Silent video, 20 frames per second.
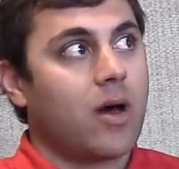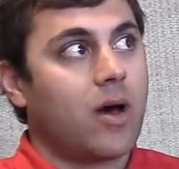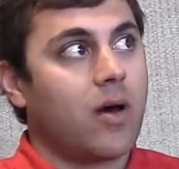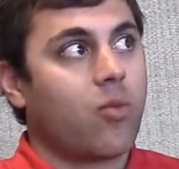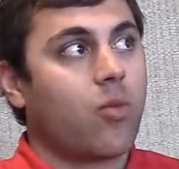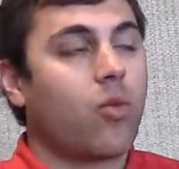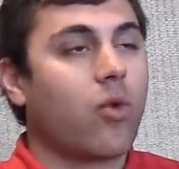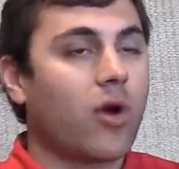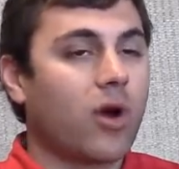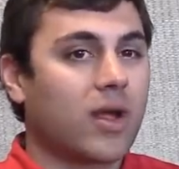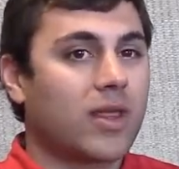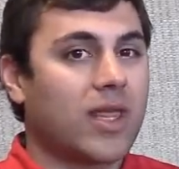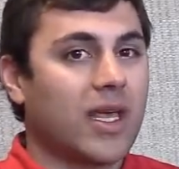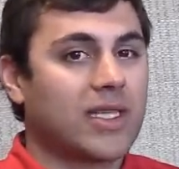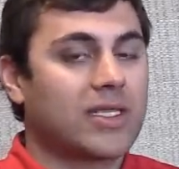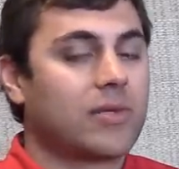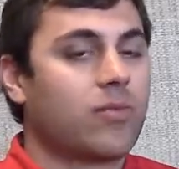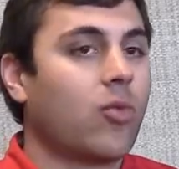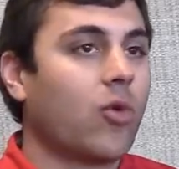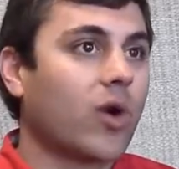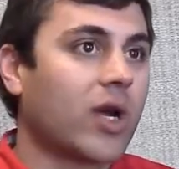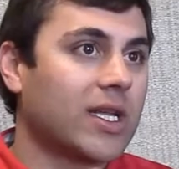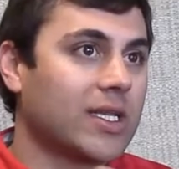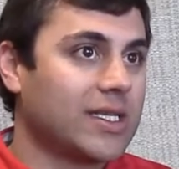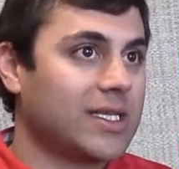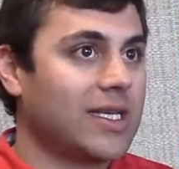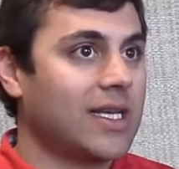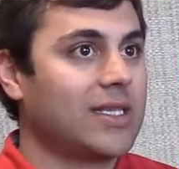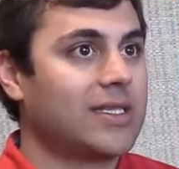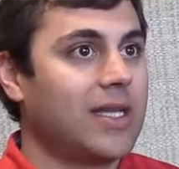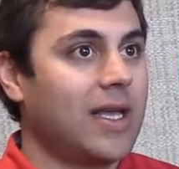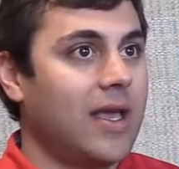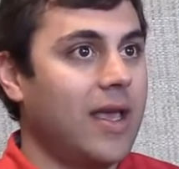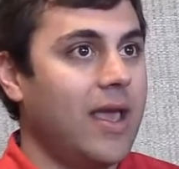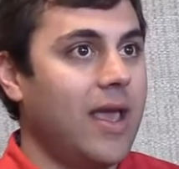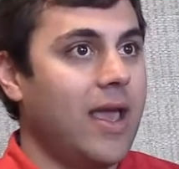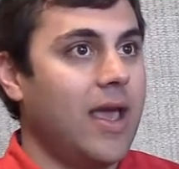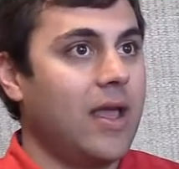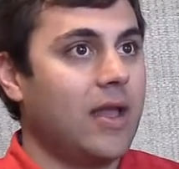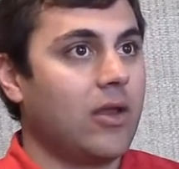work that's more
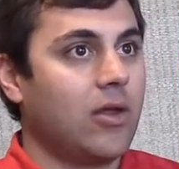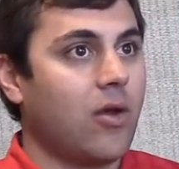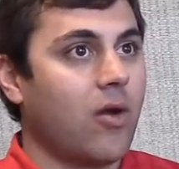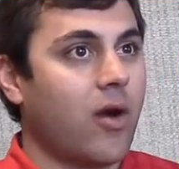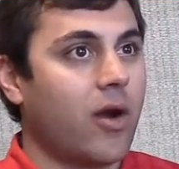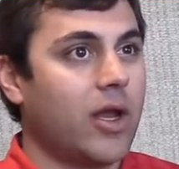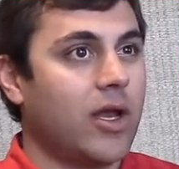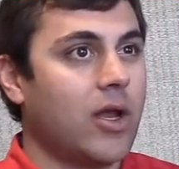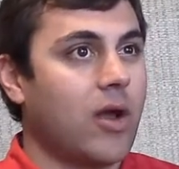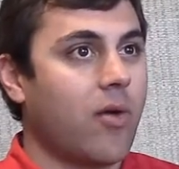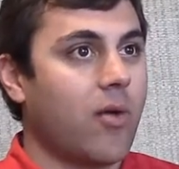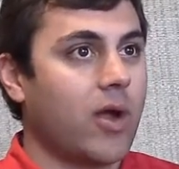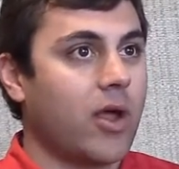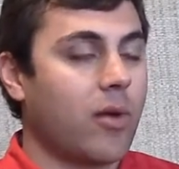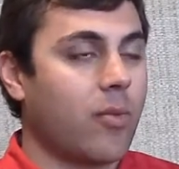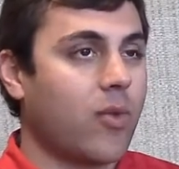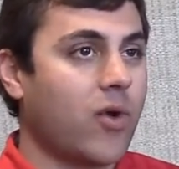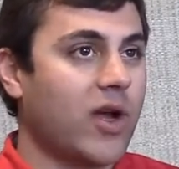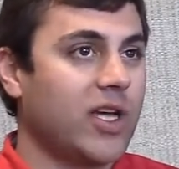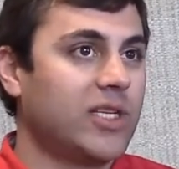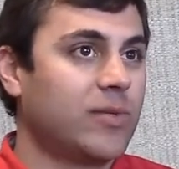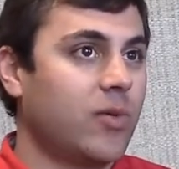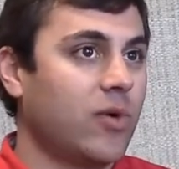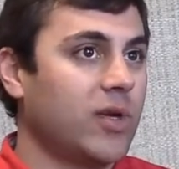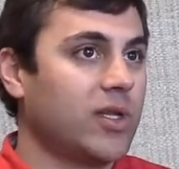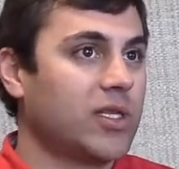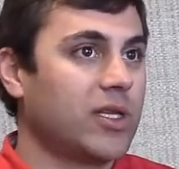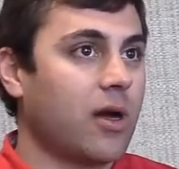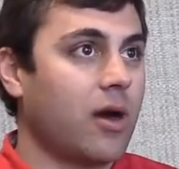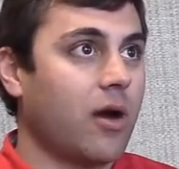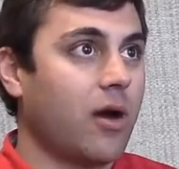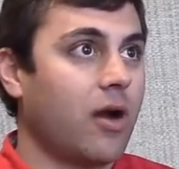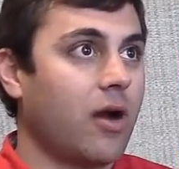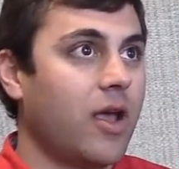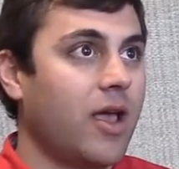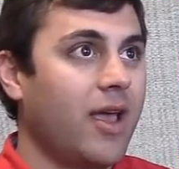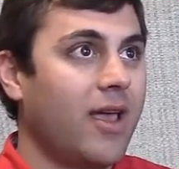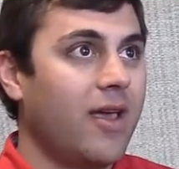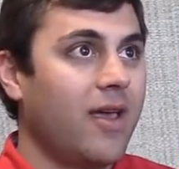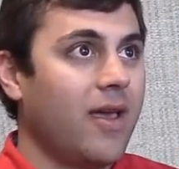consistent, and you already know what your price points are,
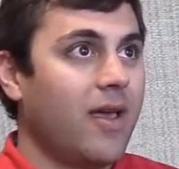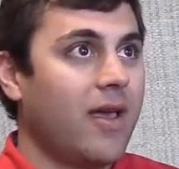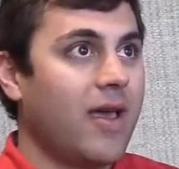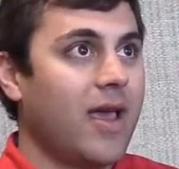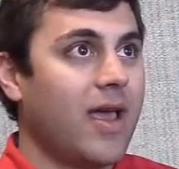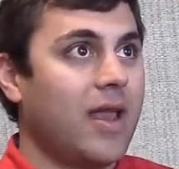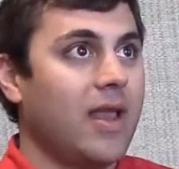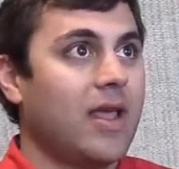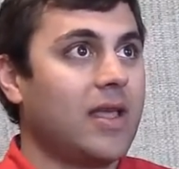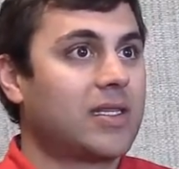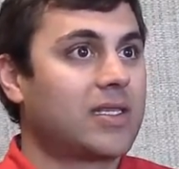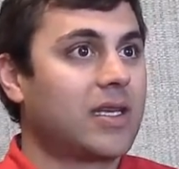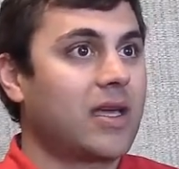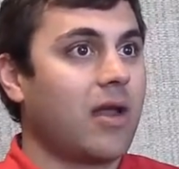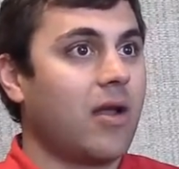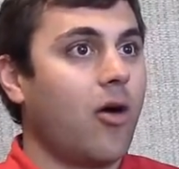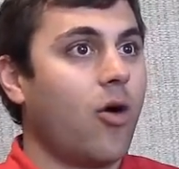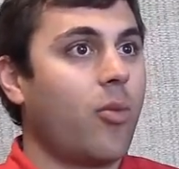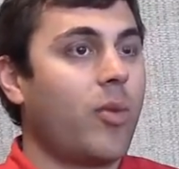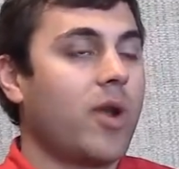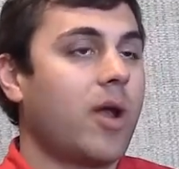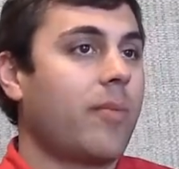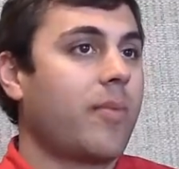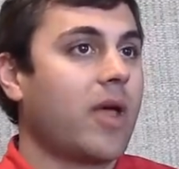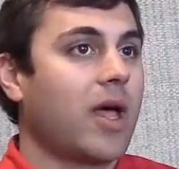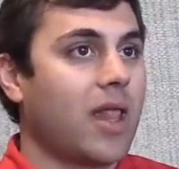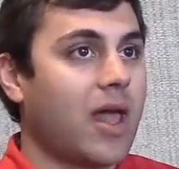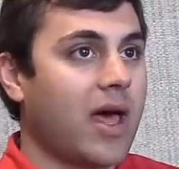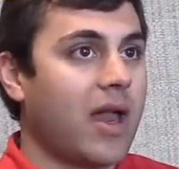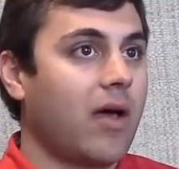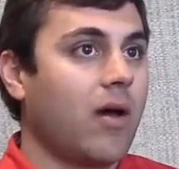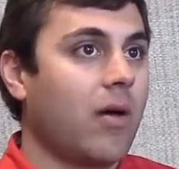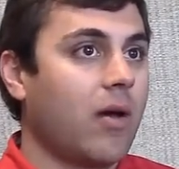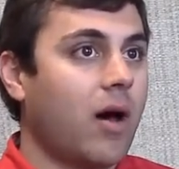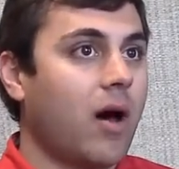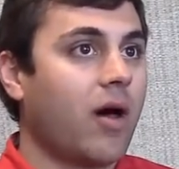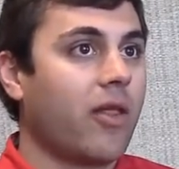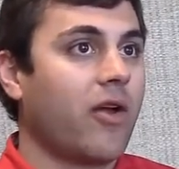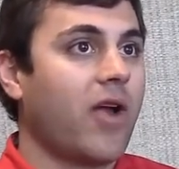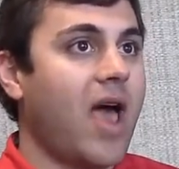and it's going to open up a lot of
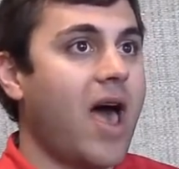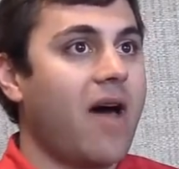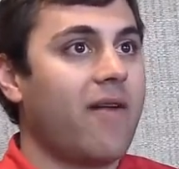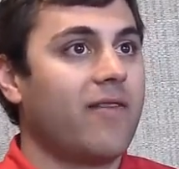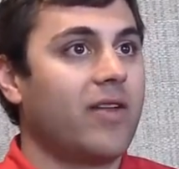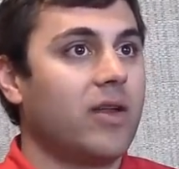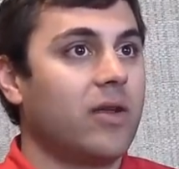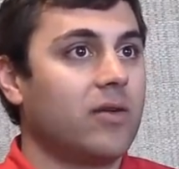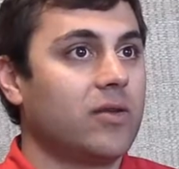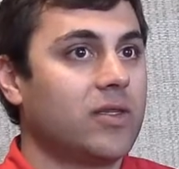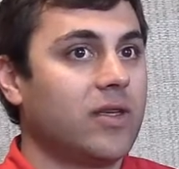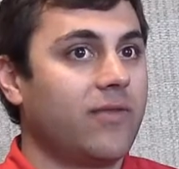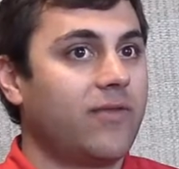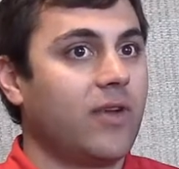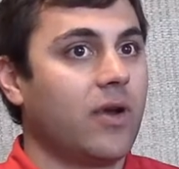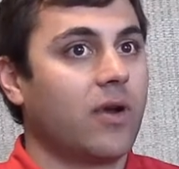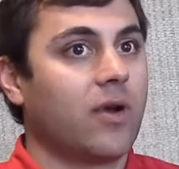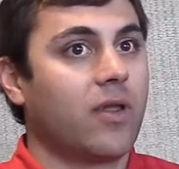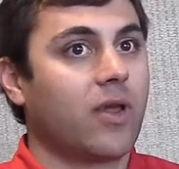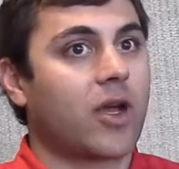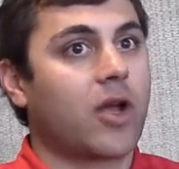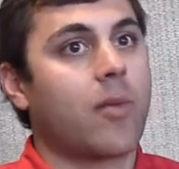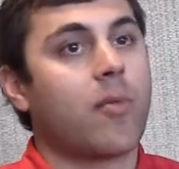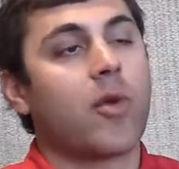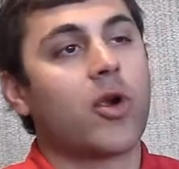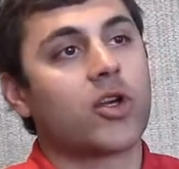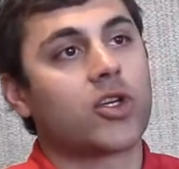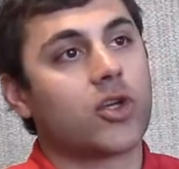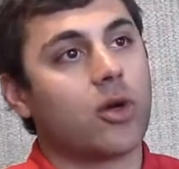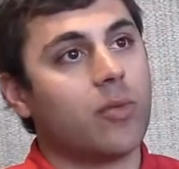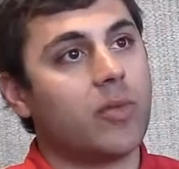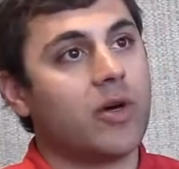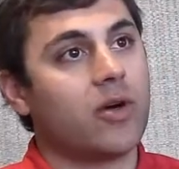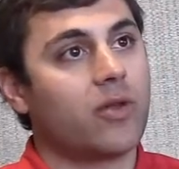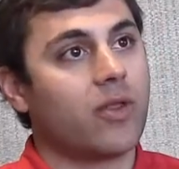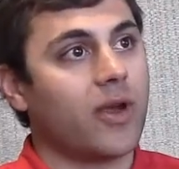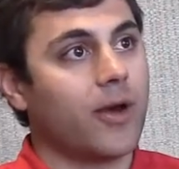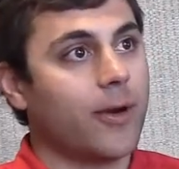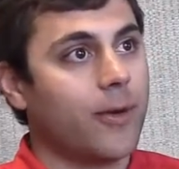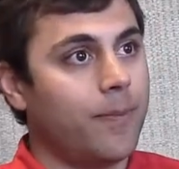other avenues. If you're the commercial
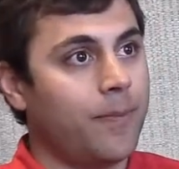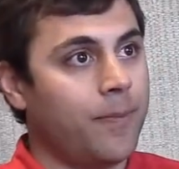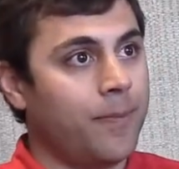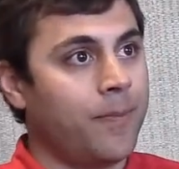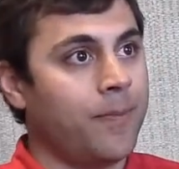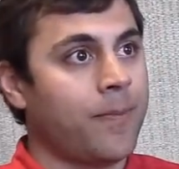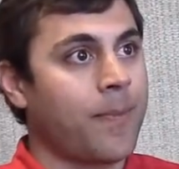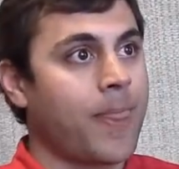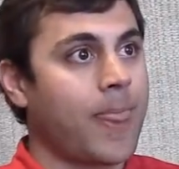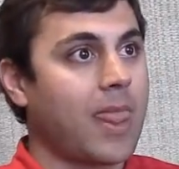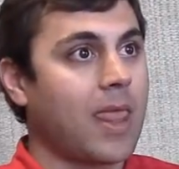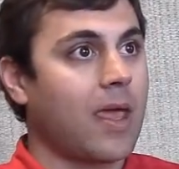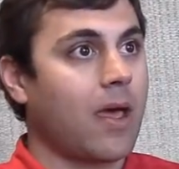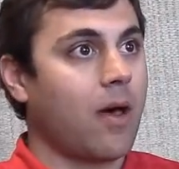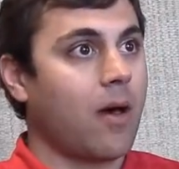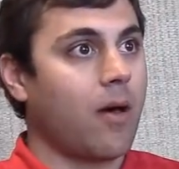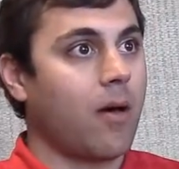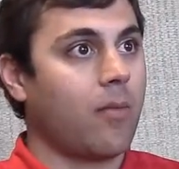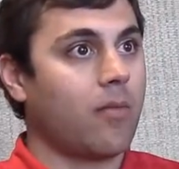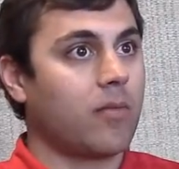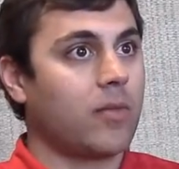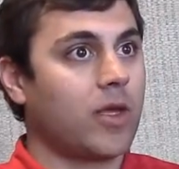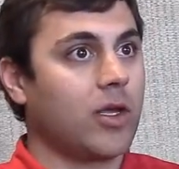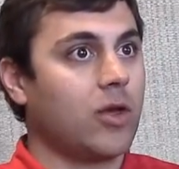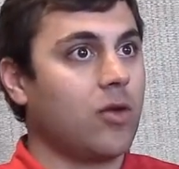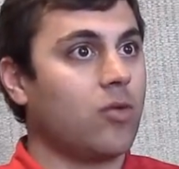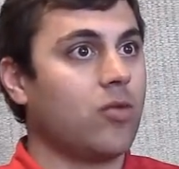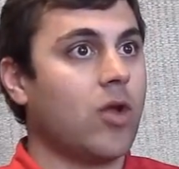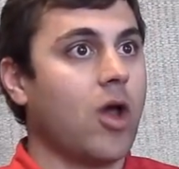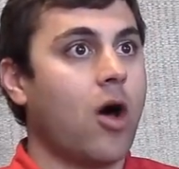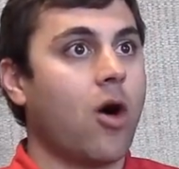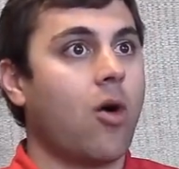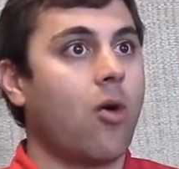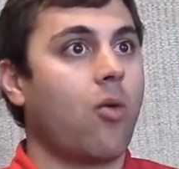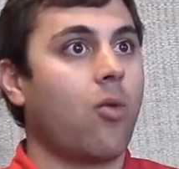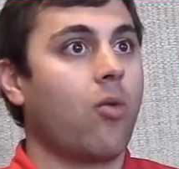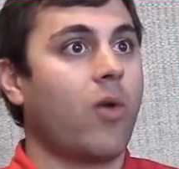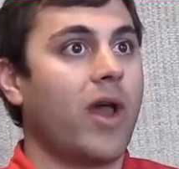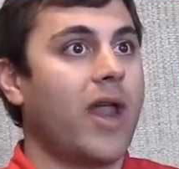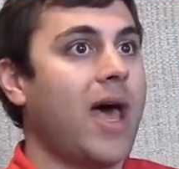builder, you know
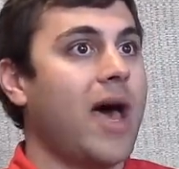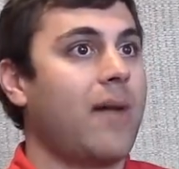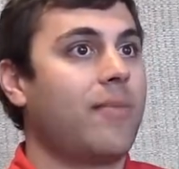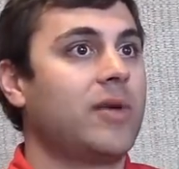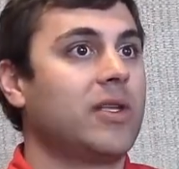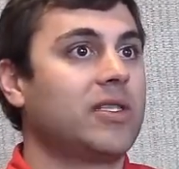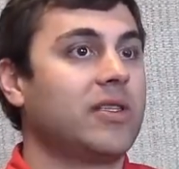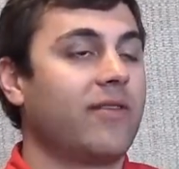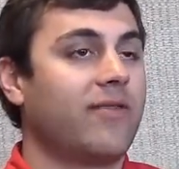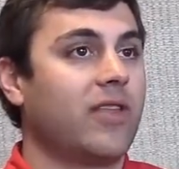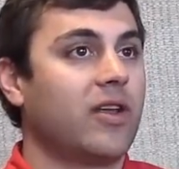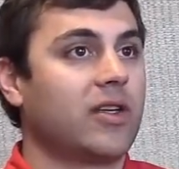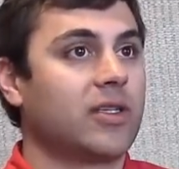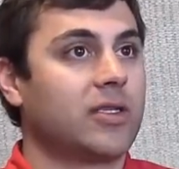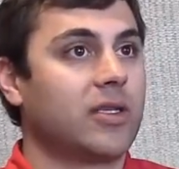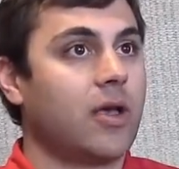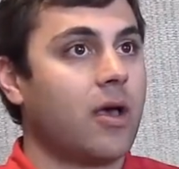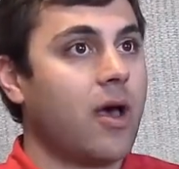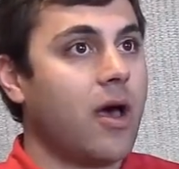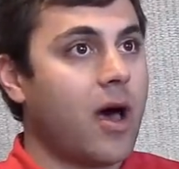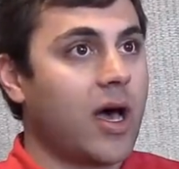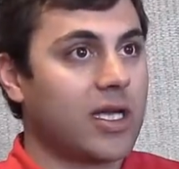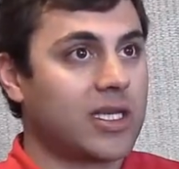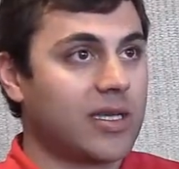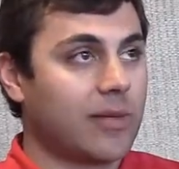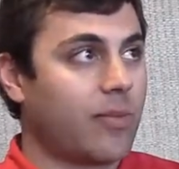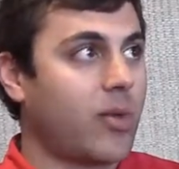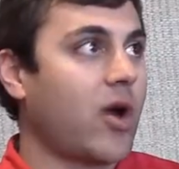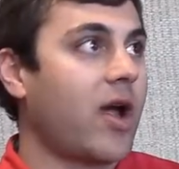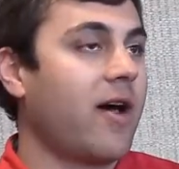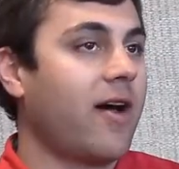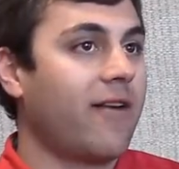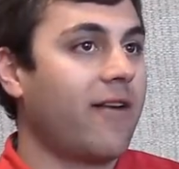what happens if there's a